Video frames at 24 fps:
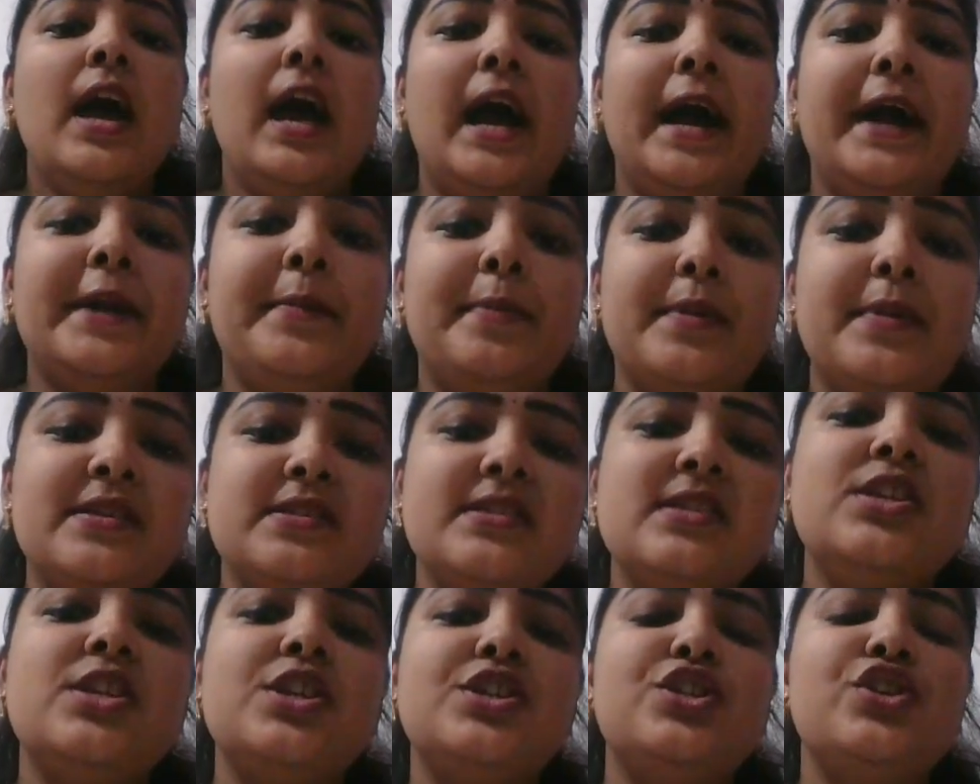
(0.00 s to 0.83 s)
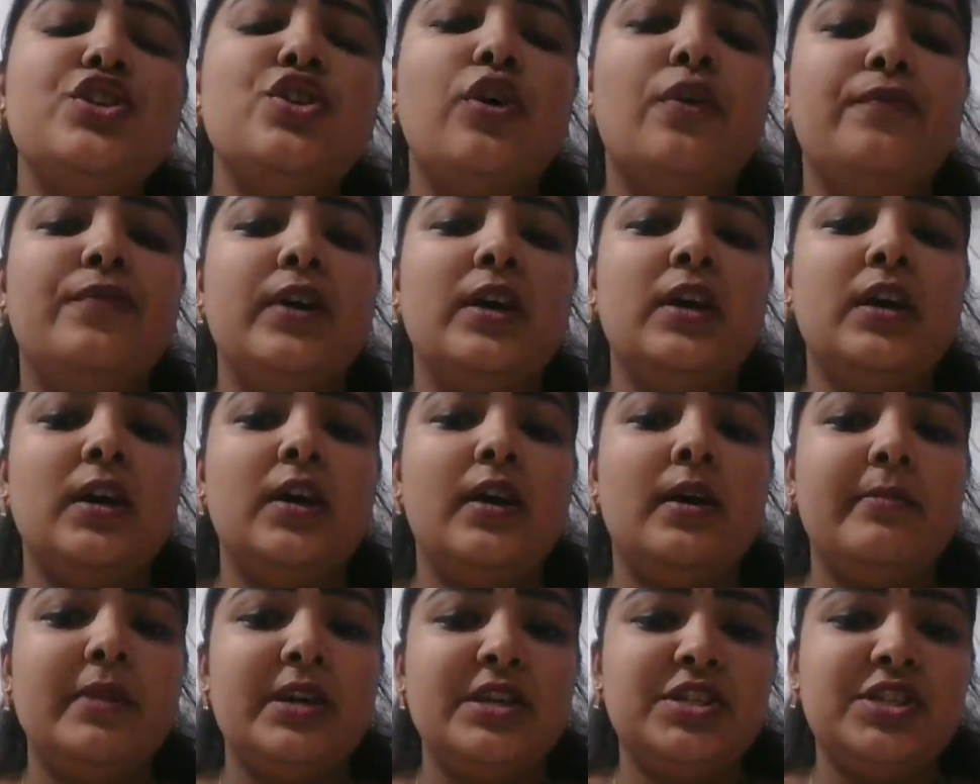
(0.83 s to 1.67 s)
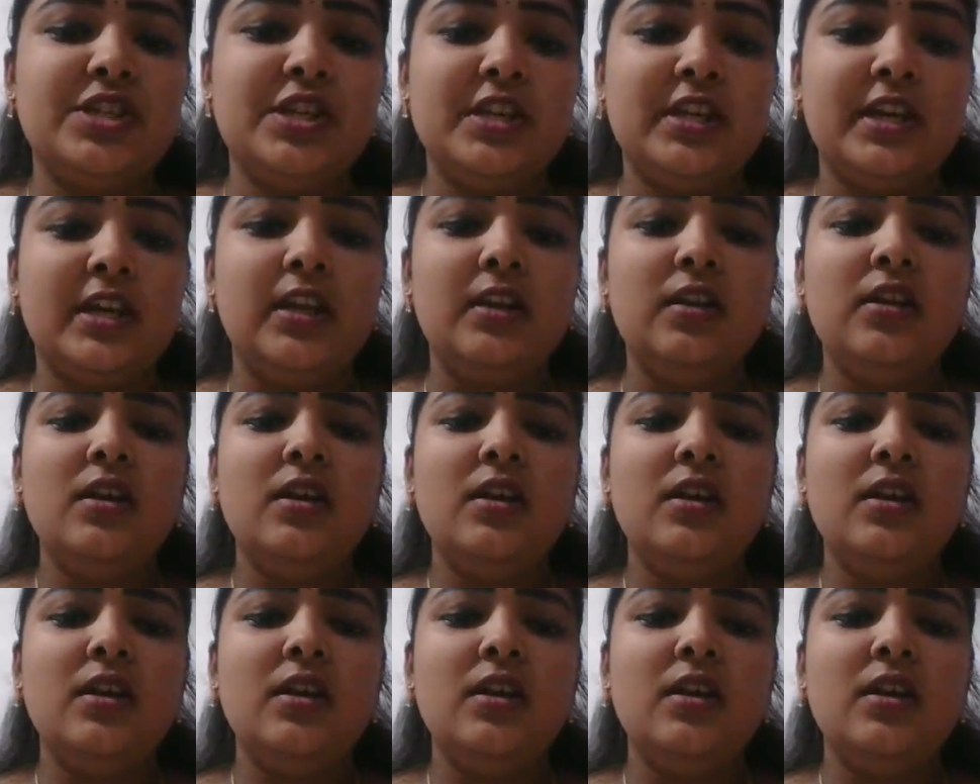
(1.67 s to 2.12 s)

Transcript: And presentation of the material.